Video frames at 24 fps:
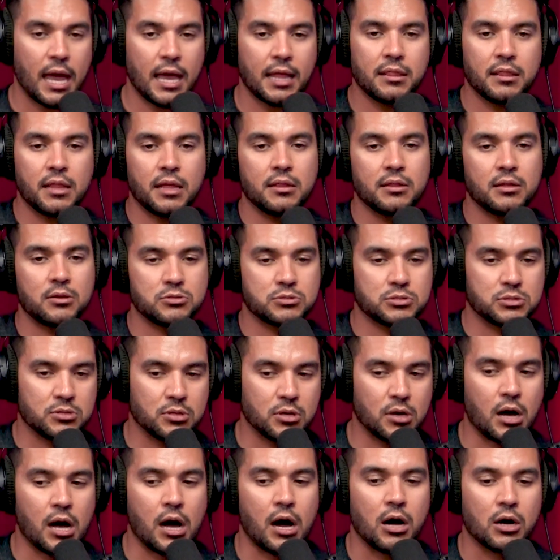And then there's
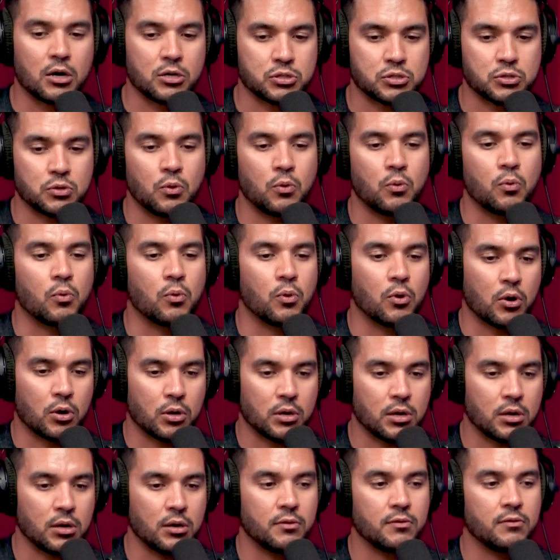the actual
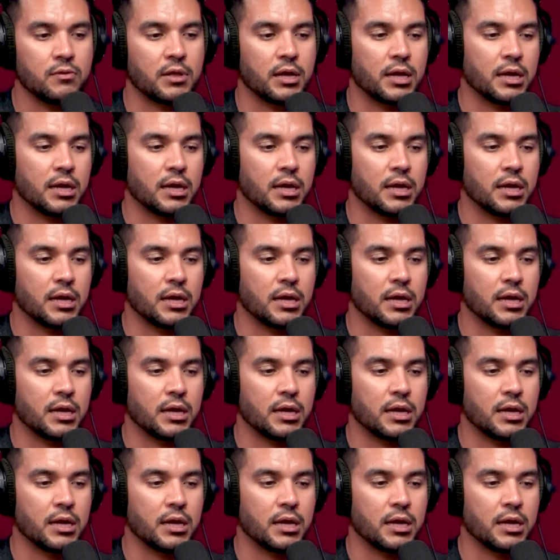work of